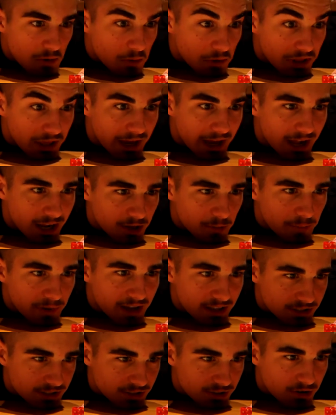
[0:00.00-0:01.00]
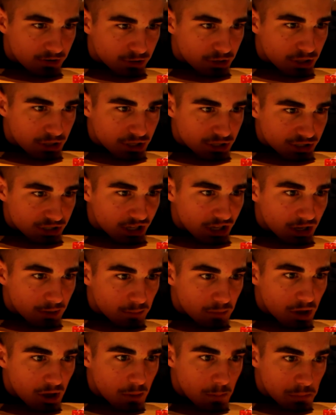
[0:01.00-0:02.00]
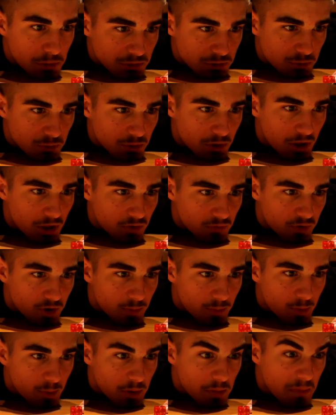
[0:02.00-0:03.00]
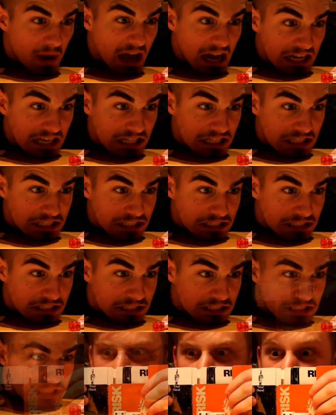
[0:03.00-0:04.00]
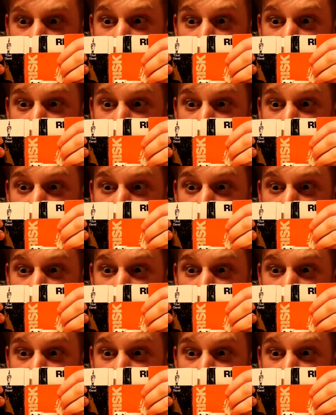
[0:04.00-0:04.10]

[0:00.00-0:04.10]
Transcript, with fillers: Well, I had a bad start to this game, but all of Europe will be mine!